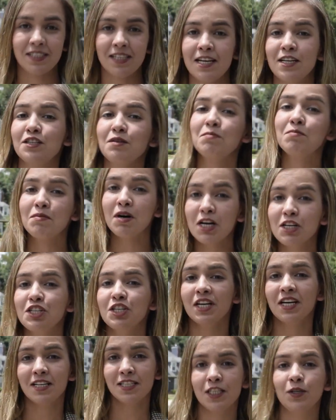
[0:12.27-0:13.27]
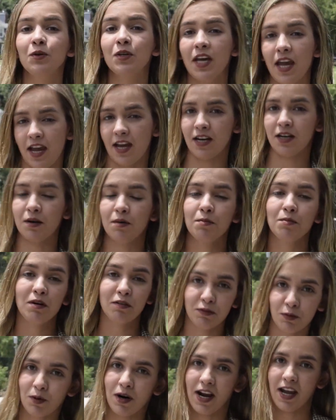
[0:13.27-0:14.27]
as much as you can
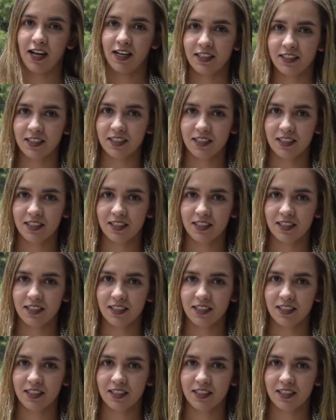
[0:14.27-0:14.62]
beforehand.